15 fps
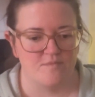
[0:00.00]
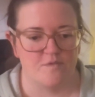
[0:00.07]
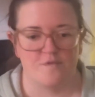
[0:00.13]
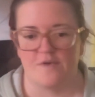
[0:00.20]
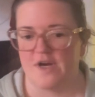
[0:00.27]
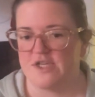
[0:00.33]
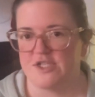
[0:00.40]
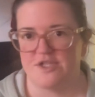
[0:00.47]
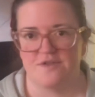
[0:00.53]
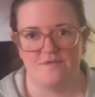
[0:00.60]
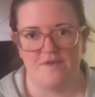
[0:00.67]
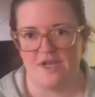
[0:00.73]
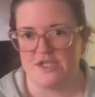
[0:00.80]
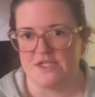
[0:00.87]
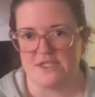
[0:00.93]
fresh
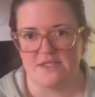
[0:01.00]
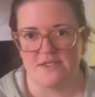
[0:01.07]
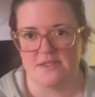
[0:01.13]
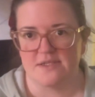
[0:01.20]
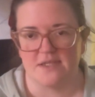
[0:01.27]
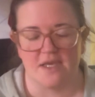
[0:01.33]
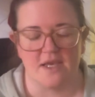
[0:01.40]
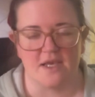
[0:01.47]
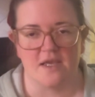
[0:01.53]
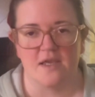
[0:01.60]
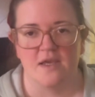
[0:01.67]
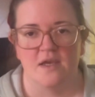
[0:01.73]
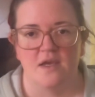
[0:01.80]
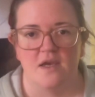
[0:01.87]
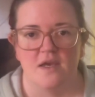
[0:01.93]
veggies like
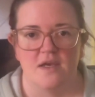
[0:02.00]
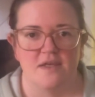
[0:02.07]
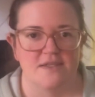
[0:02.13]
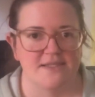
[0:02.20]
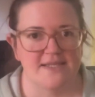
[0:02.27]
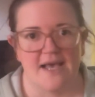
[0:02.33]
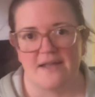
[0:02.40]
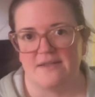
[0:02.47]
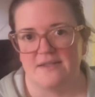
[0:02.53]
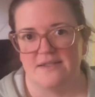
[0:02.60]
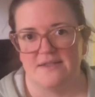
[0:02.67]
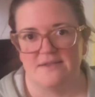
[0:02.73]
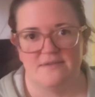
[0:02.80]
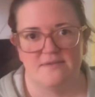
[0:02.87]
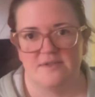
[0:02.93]

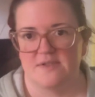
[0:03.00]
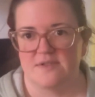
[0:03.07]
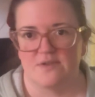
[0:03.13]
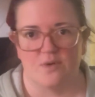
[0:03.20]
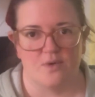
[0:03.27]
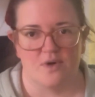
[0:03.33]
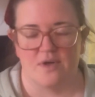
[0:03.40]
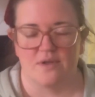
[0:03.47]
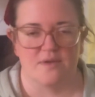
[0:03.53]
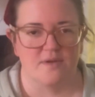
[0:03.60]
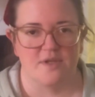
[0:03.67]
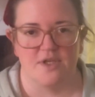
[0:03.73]
salads or,